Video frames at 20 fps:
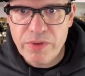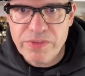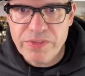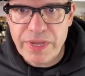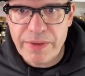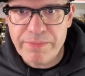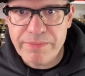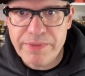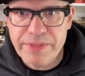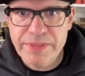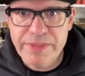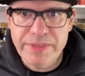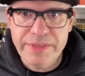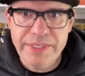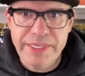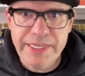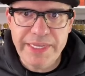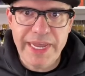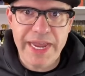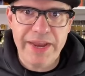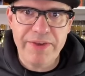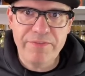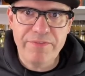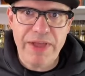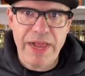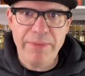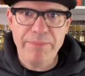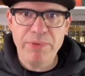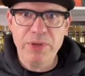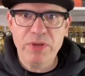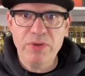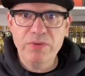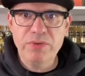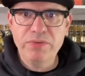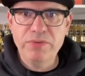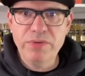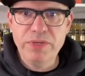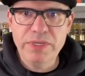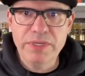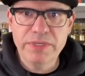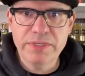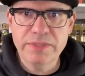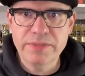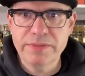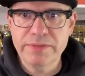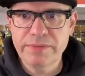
What's up, Decant Valpo?